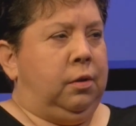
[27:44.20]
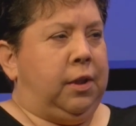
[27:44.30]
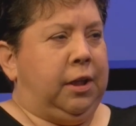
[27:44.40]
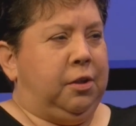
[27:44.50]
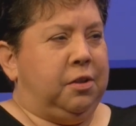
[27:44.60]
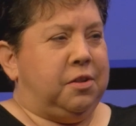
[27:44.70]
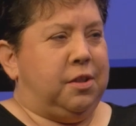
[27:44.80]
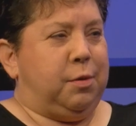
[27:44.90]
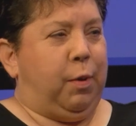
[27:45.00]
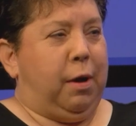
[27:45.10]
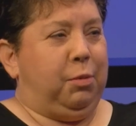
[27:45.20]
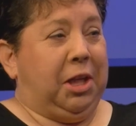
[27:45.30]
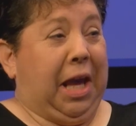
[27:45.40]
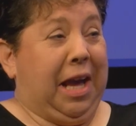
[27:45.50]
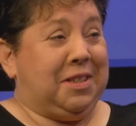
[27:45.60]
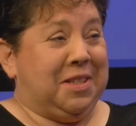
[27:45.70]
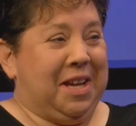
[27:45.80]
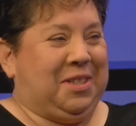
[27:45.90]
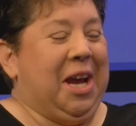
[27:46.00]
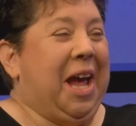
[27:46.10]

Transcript: Thank goodness it's public access.